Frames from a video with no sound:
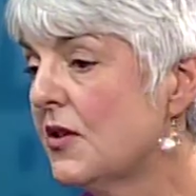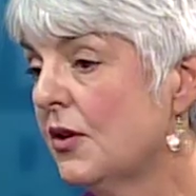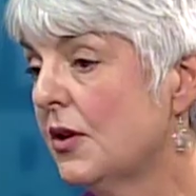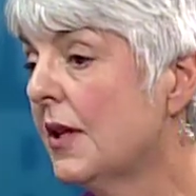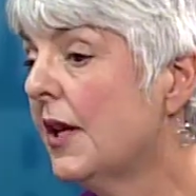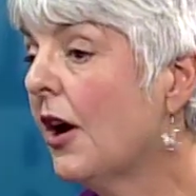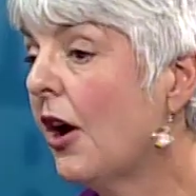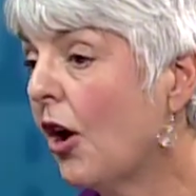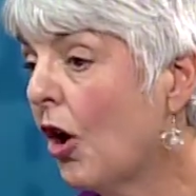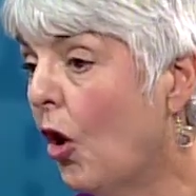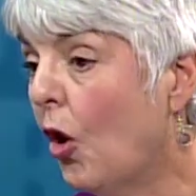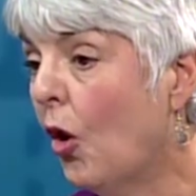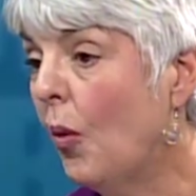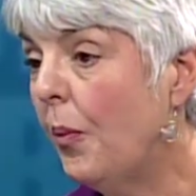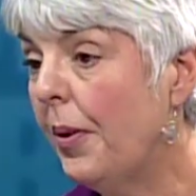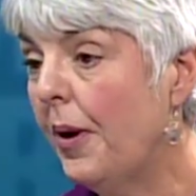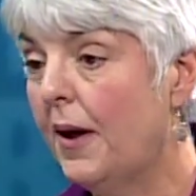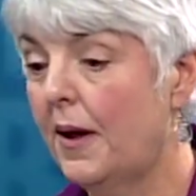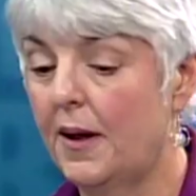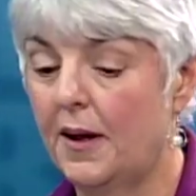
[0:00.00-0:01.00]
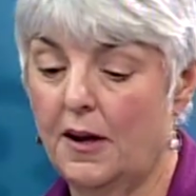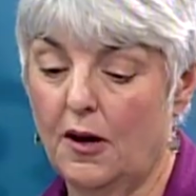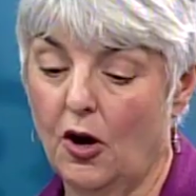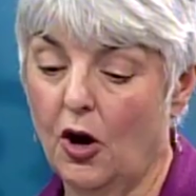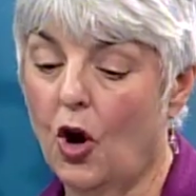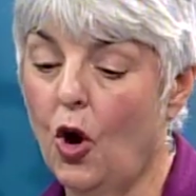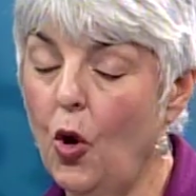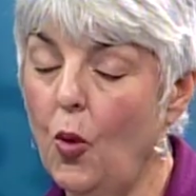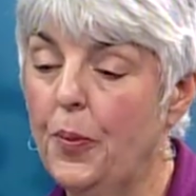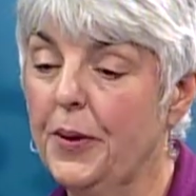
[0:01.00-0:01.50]
certainly our hope. Our
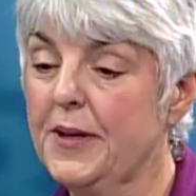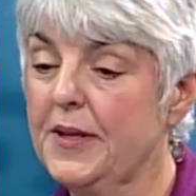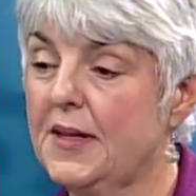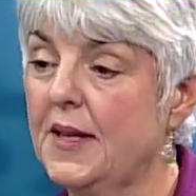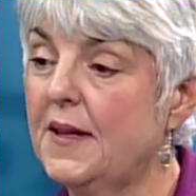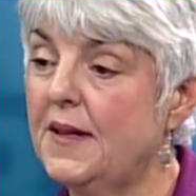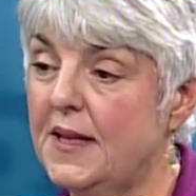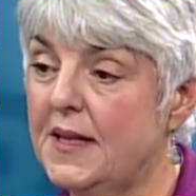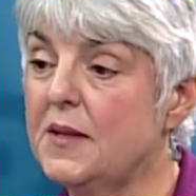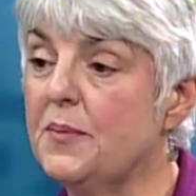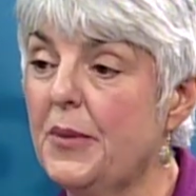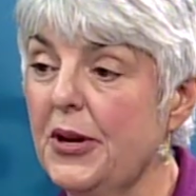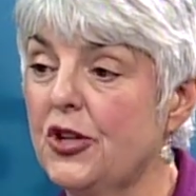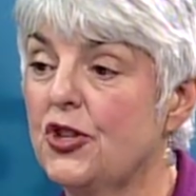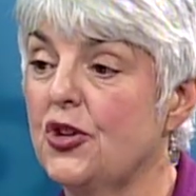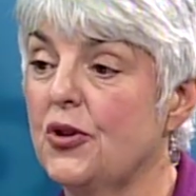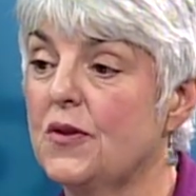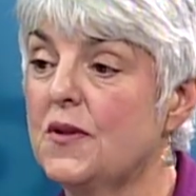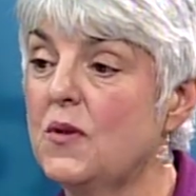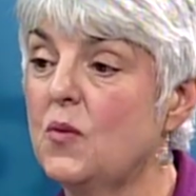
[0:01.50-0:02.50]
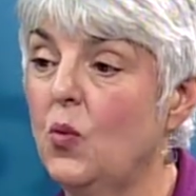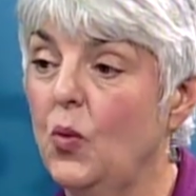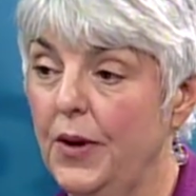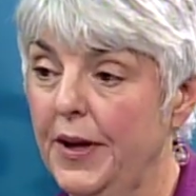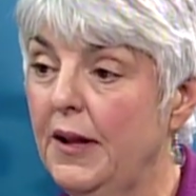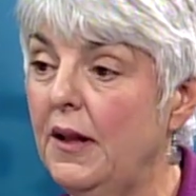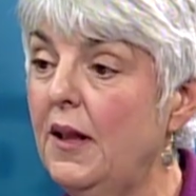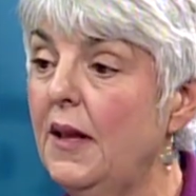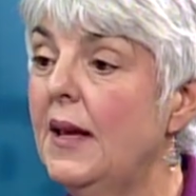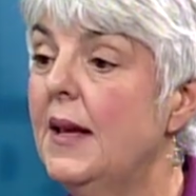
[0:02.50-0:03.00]
hope is that these measures
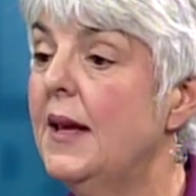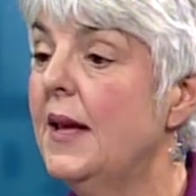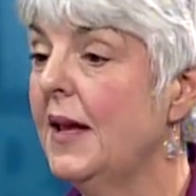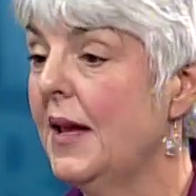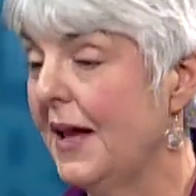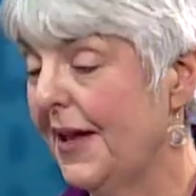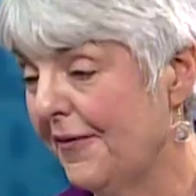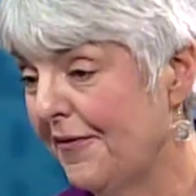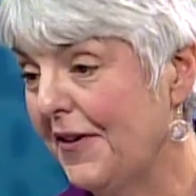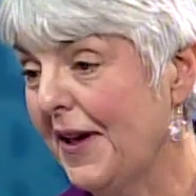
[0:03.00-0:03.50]
will, in